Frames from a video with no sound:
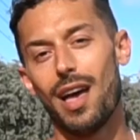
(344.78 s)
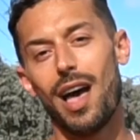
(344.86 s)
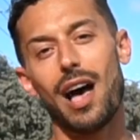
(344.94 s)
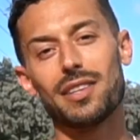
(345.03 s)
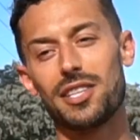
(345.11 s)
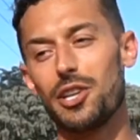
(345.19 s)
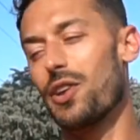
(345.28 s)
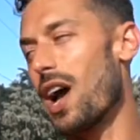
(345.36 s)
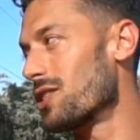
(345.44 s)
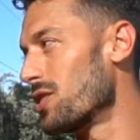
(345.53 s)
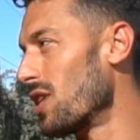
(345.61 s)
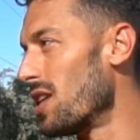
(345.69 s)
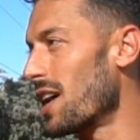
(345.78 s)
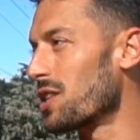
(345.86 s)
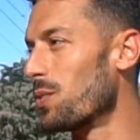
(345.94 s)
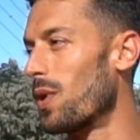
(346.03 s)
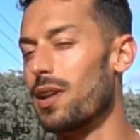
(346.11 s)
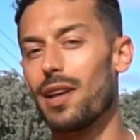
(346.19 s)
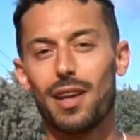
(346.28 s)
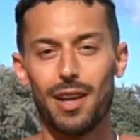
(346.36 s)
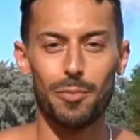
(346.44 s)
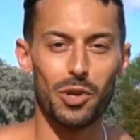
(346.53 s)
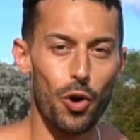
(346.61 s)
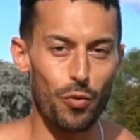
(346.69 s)
I'll see you guys on the next one.
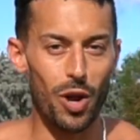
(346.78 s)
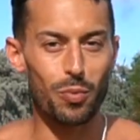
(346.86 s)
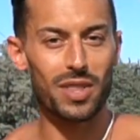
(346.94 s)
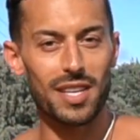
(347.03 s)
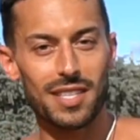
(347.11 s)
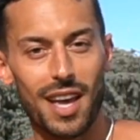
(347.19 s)
We go run with this